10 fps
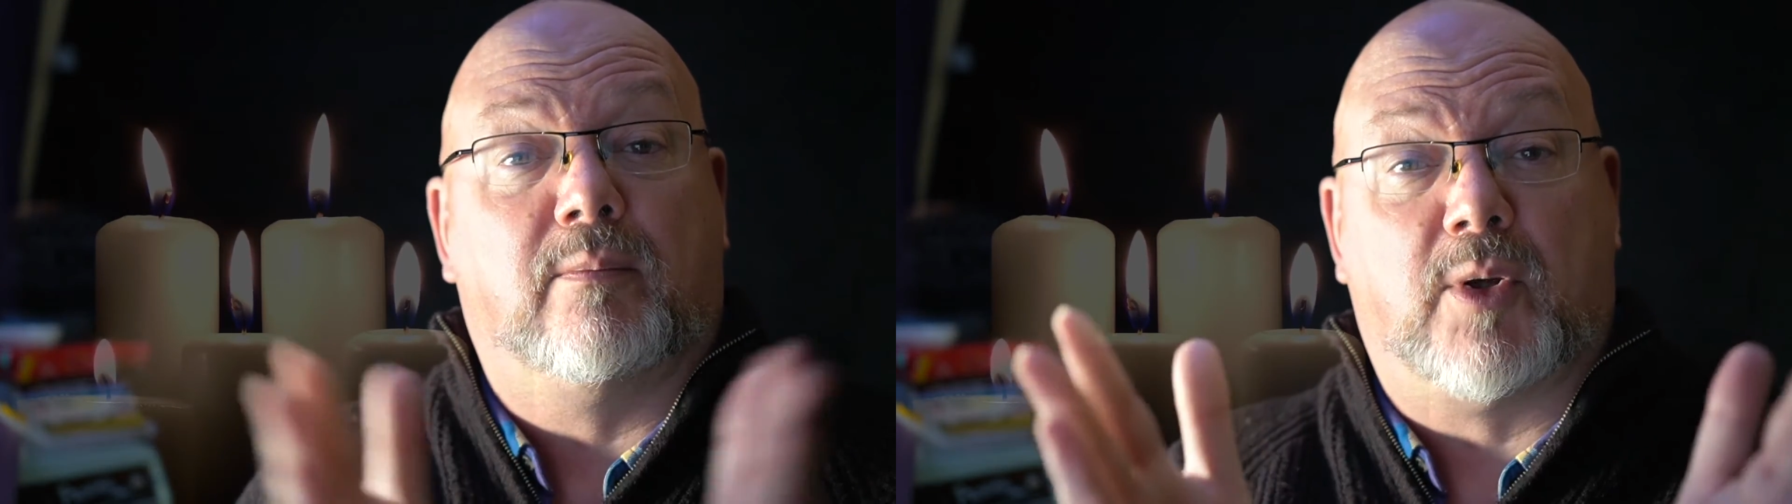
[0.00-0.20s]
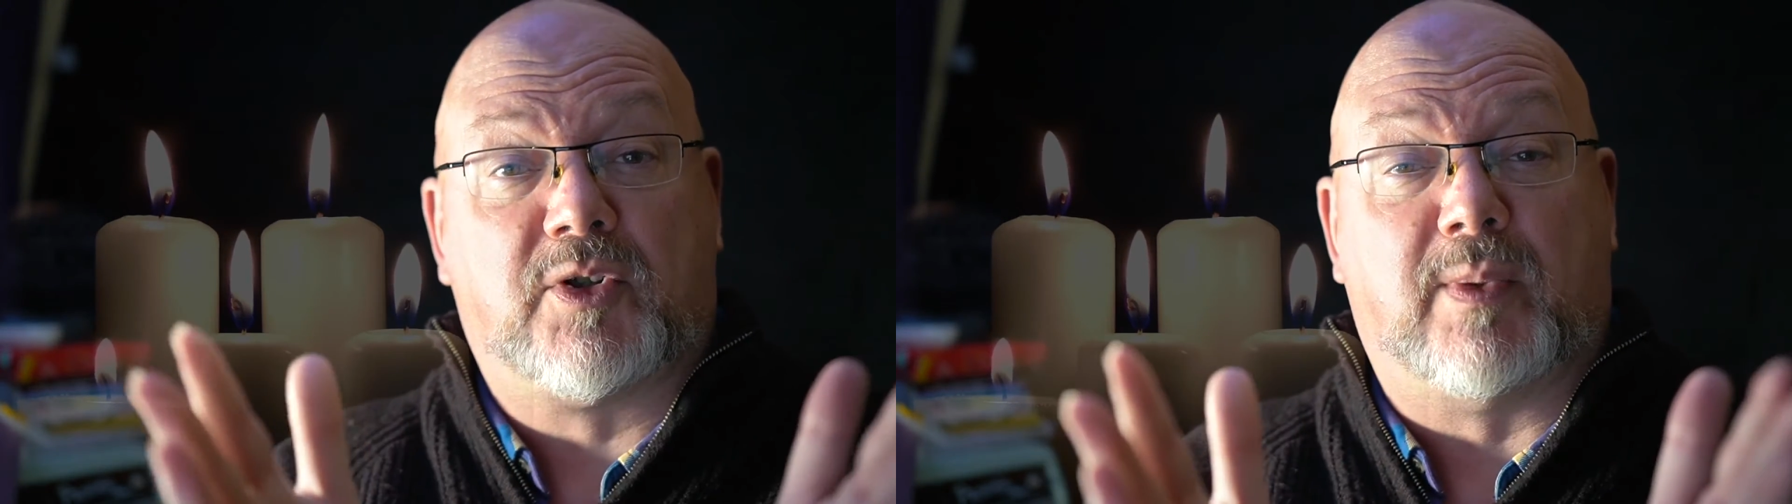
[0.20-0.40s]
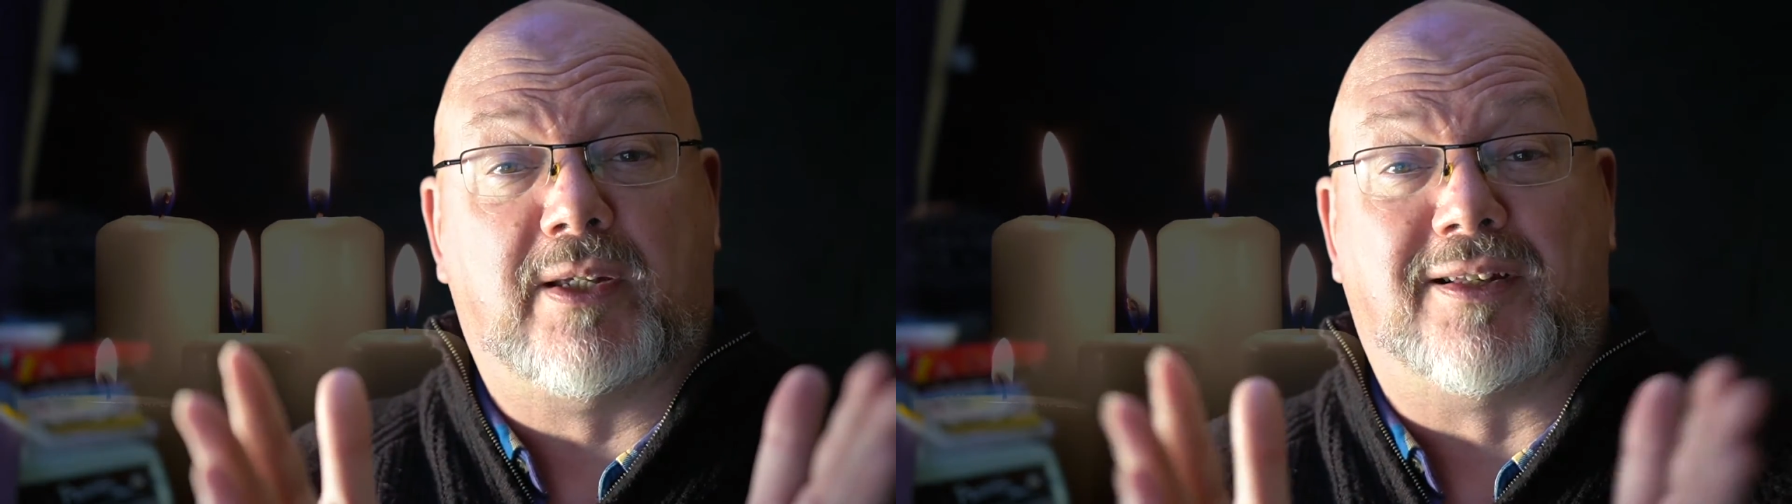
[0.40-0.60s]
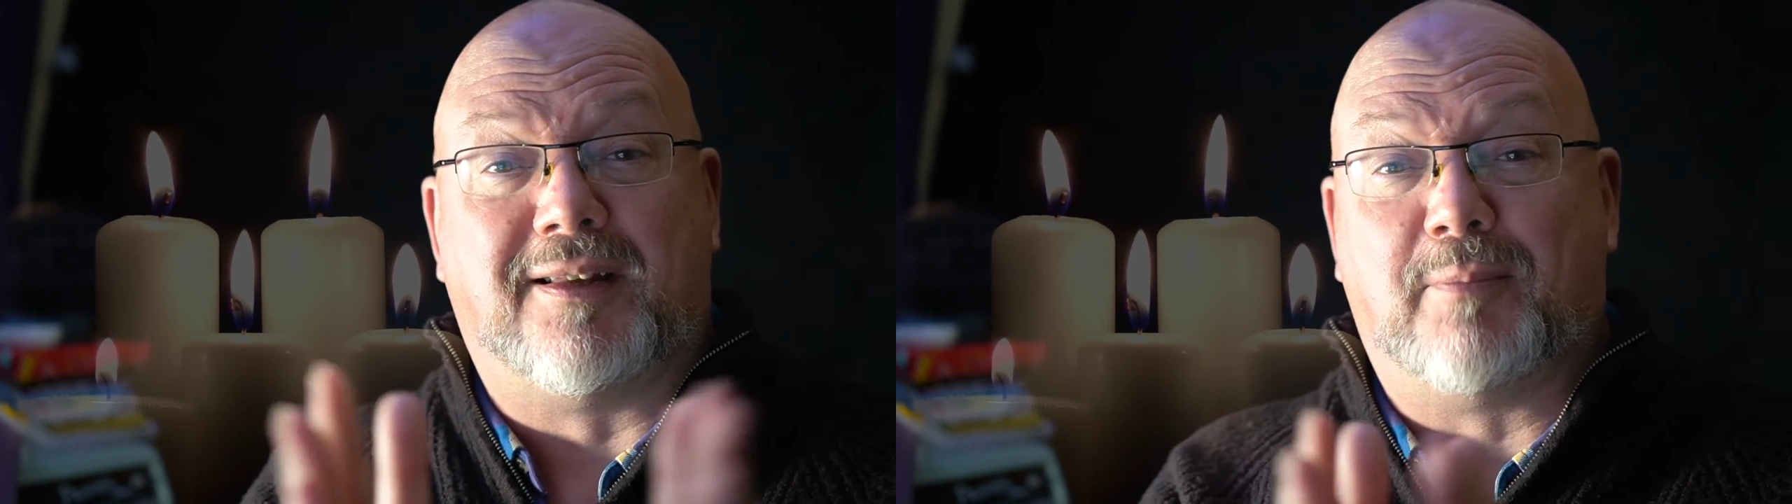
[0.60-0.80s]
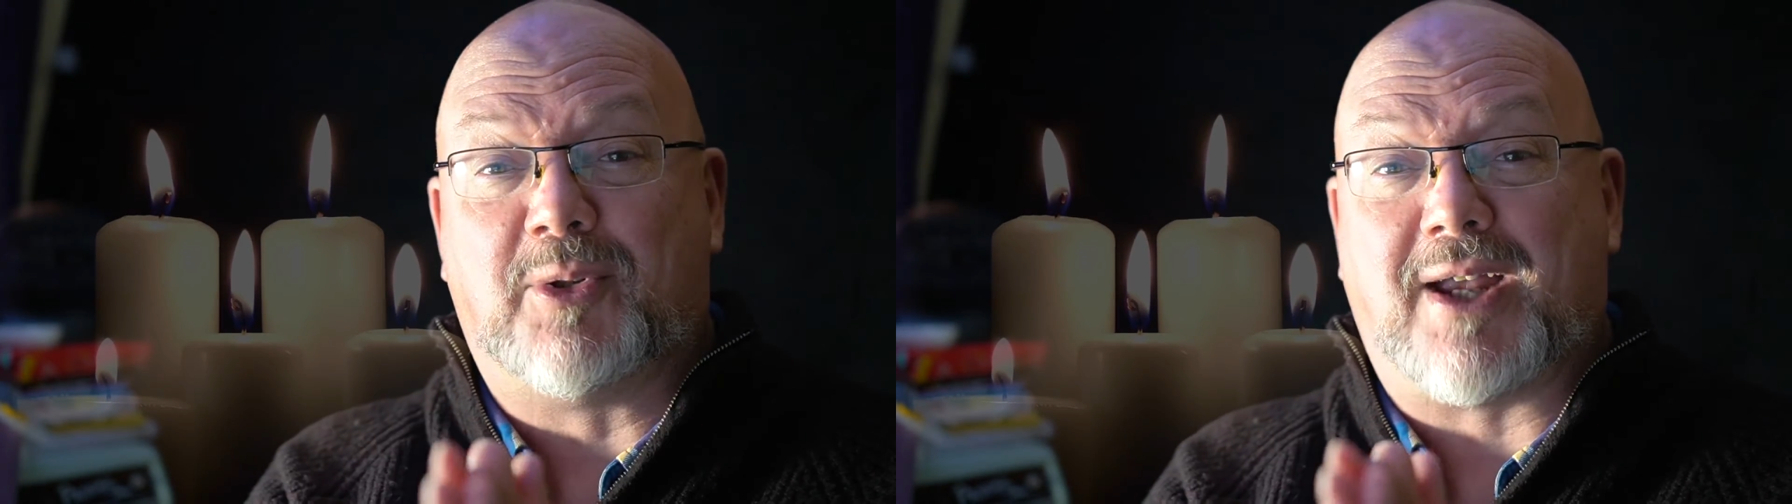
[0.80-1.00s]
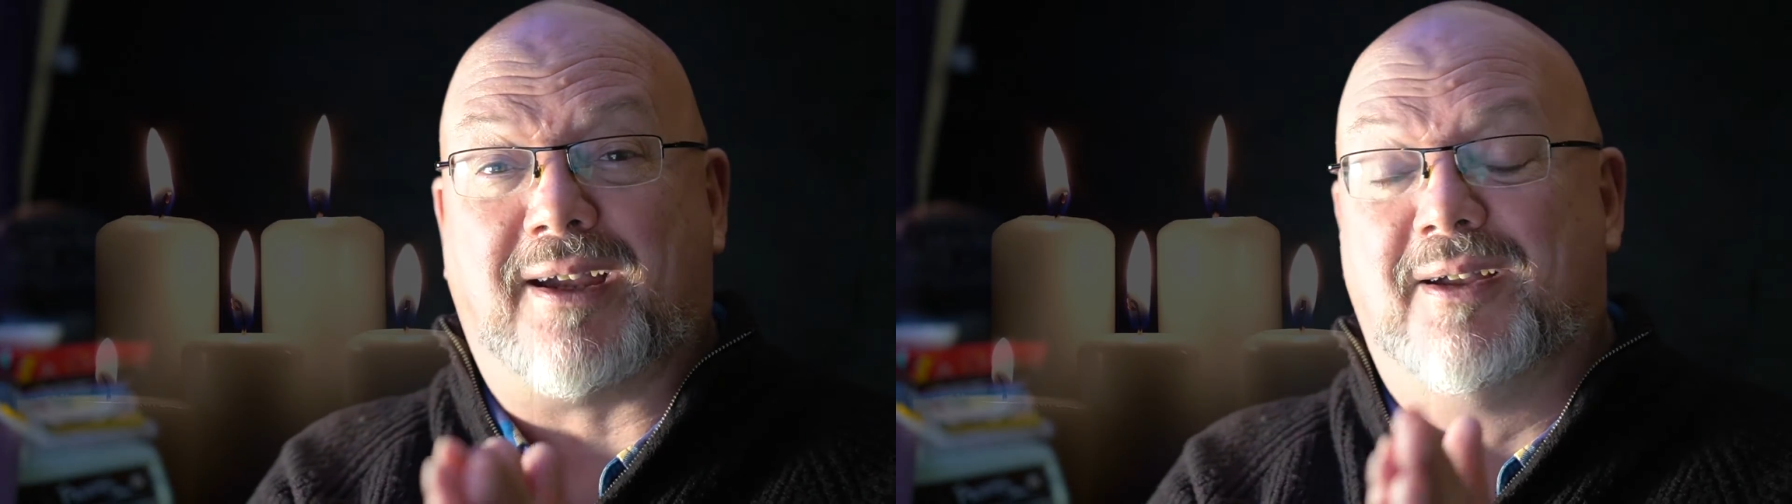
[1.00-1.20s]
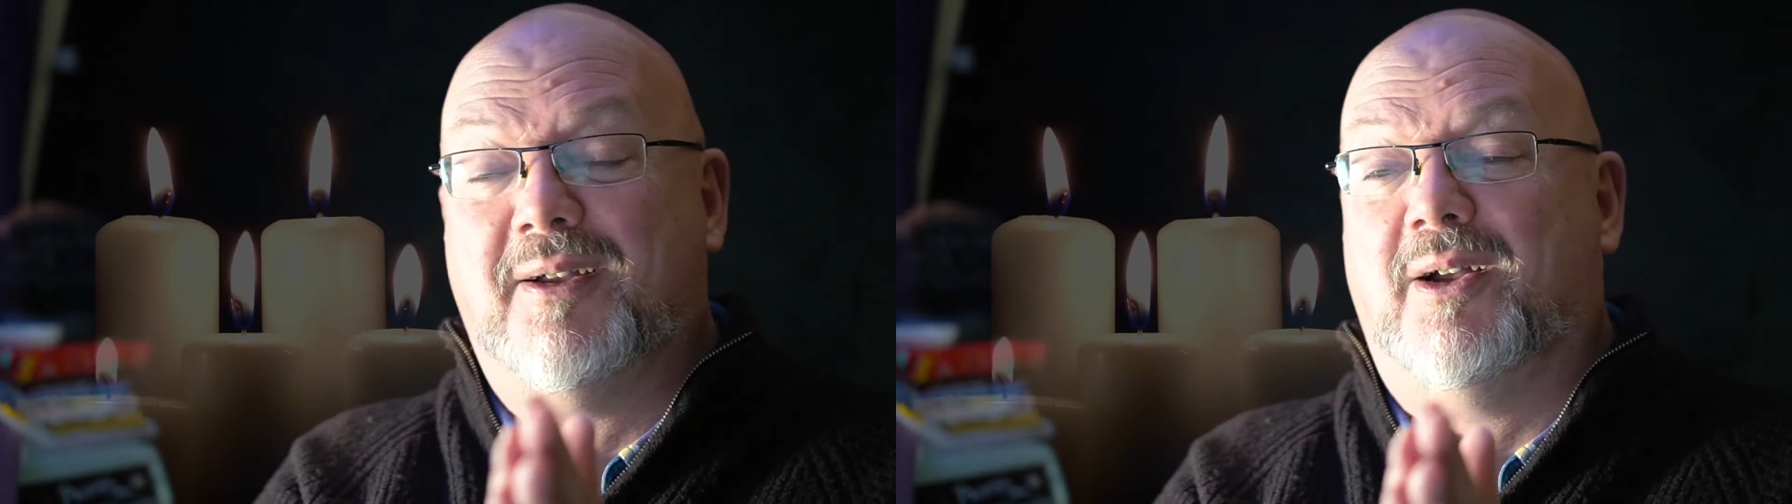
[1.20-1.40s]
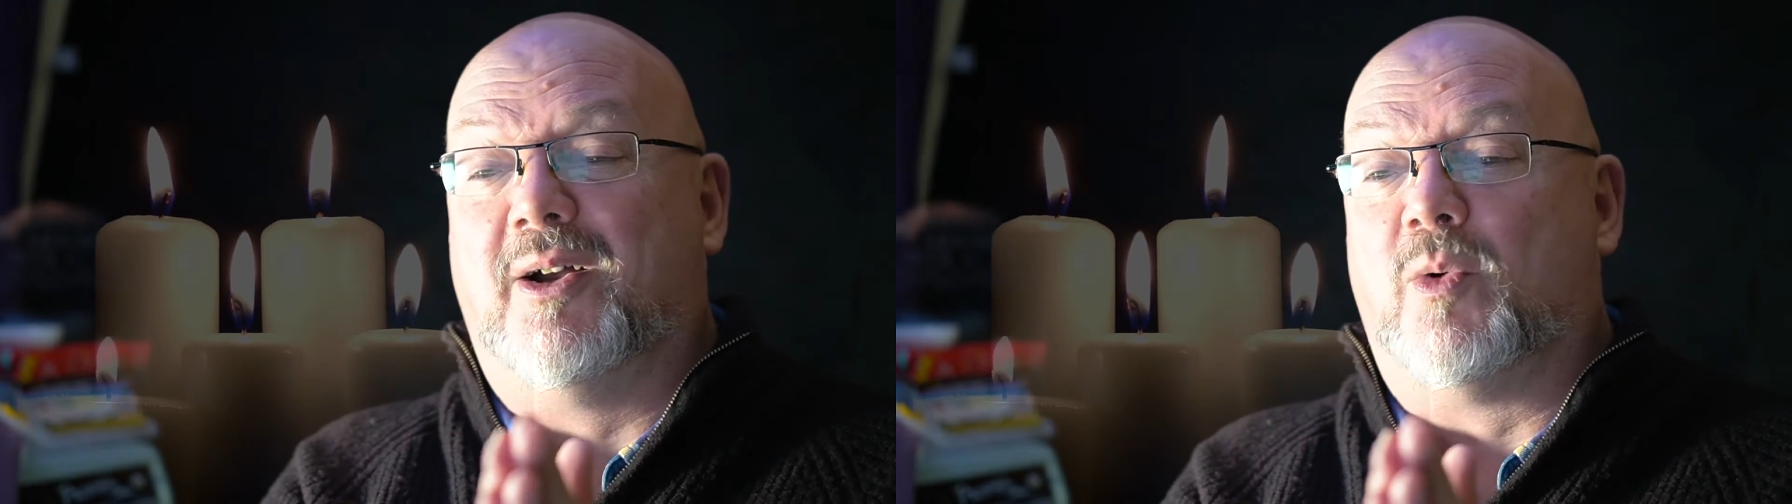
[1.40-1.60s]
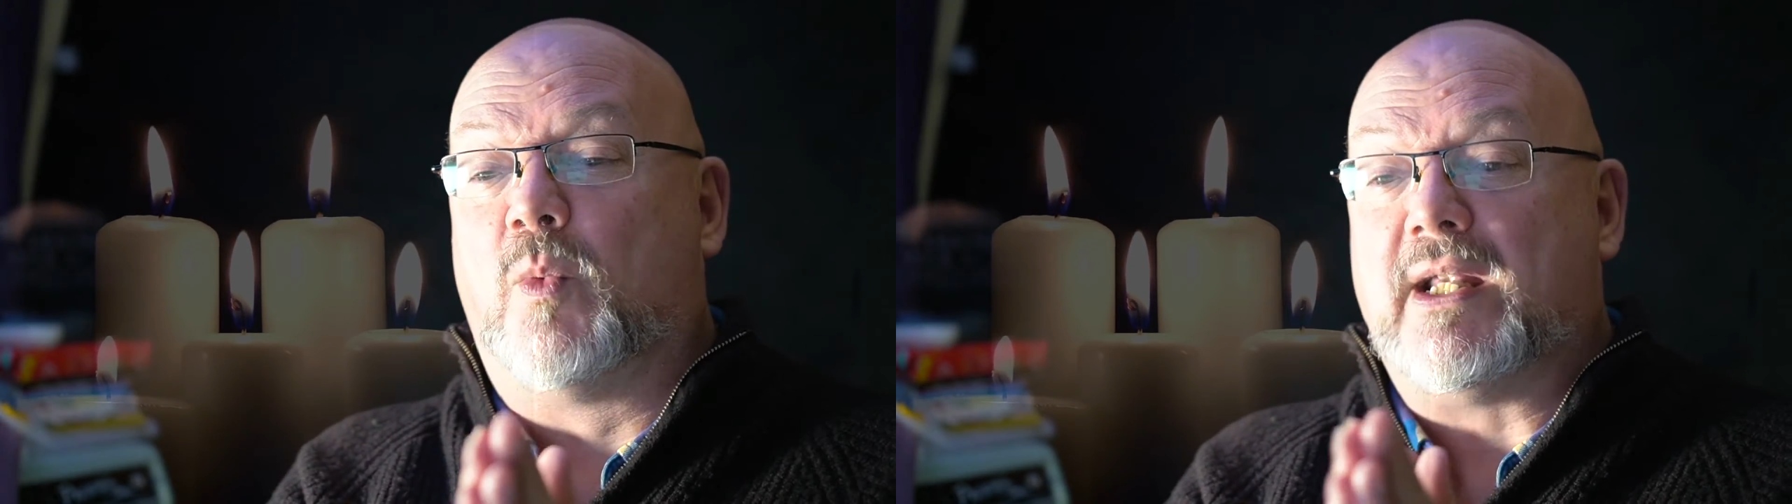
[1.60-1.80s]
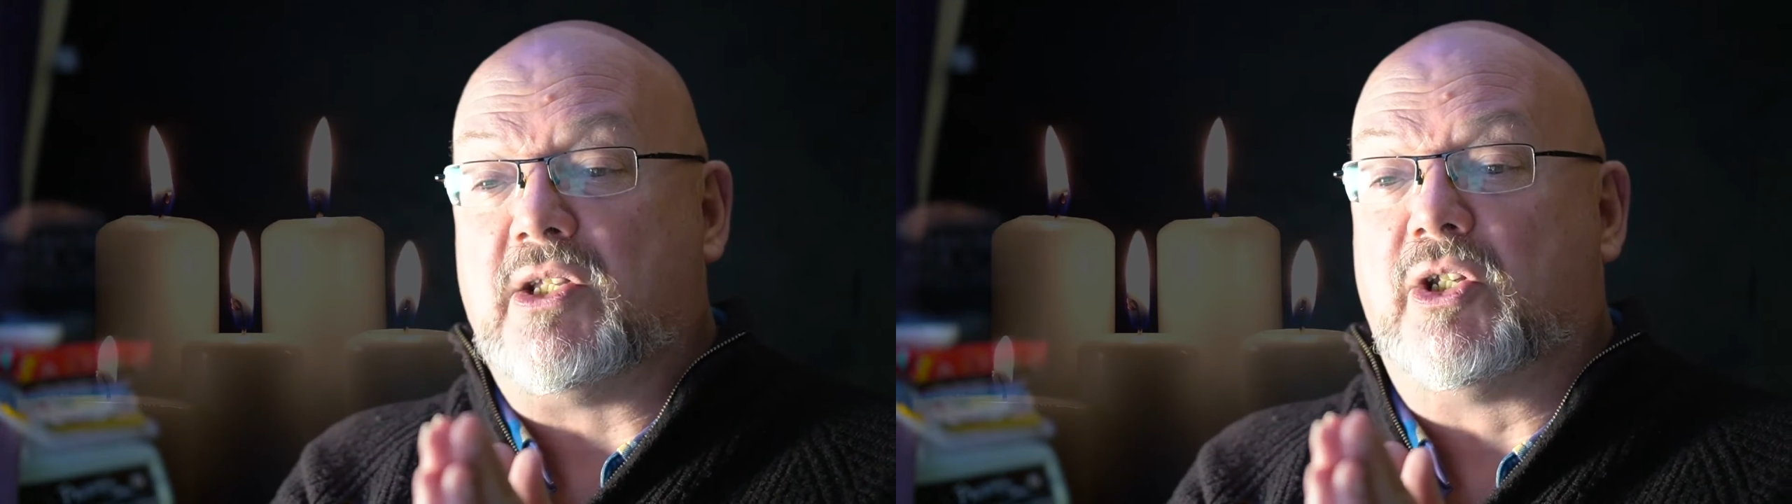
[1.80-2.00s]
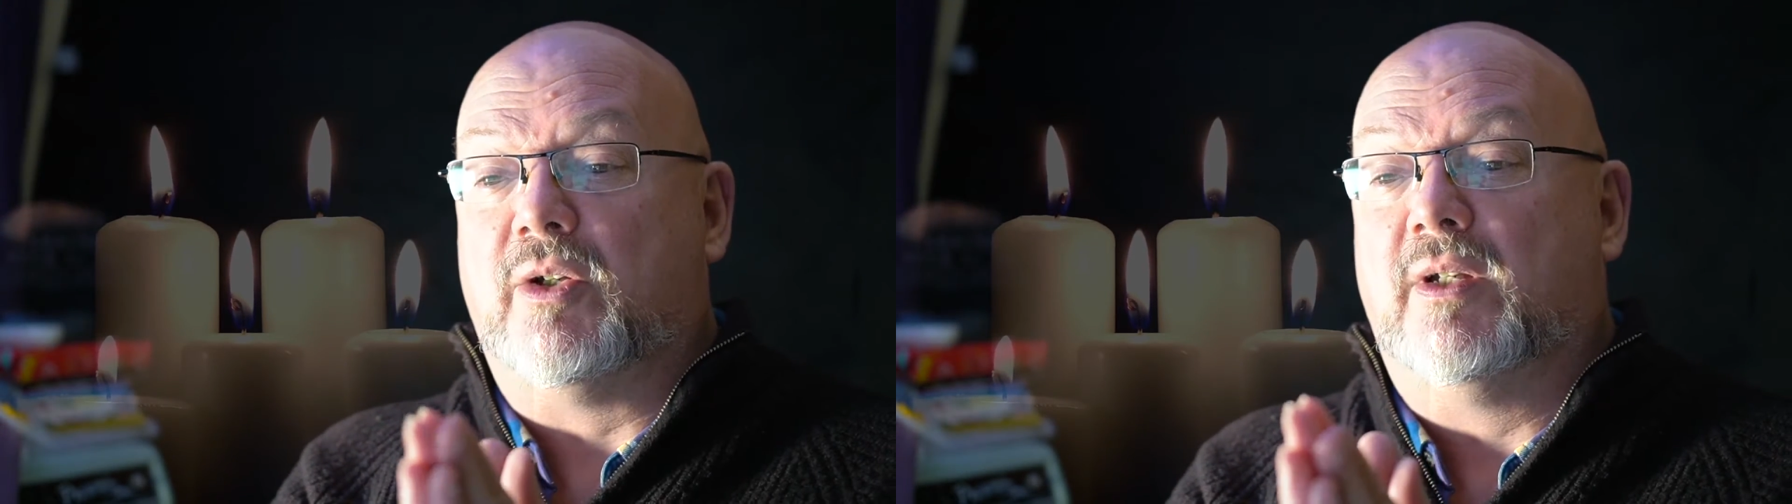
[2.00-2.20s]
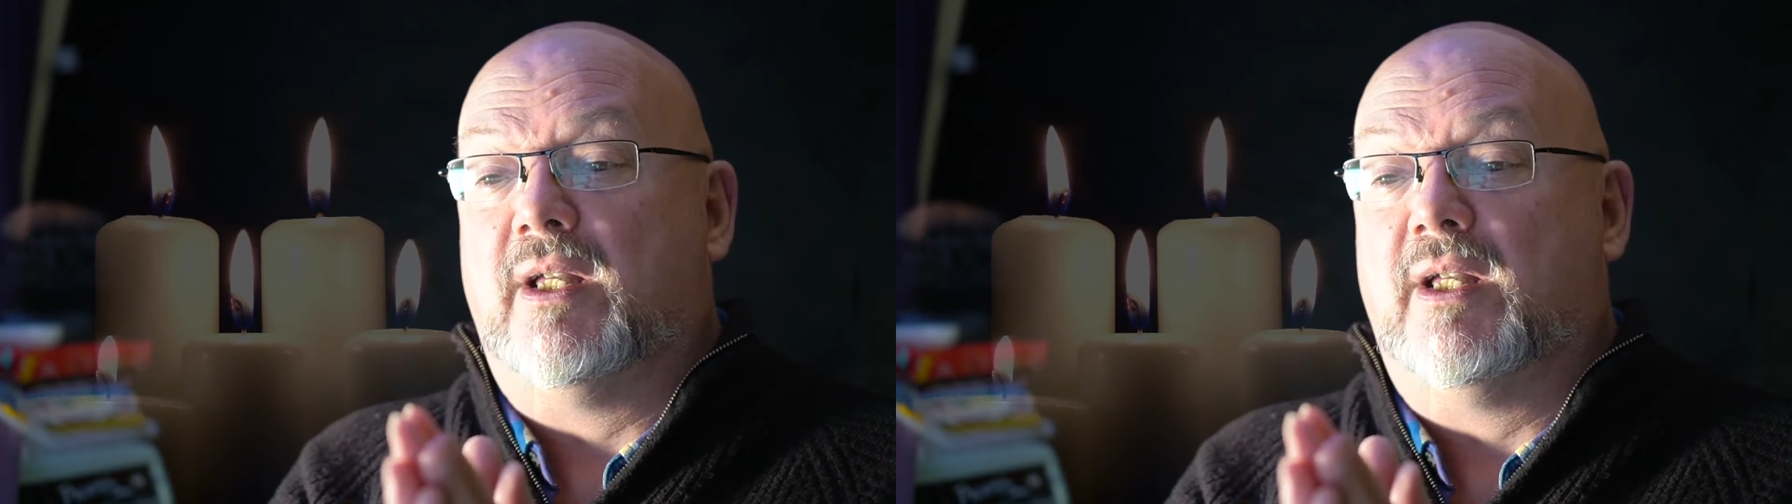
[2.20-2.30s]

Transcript: possibly as a lumberjack, awaits you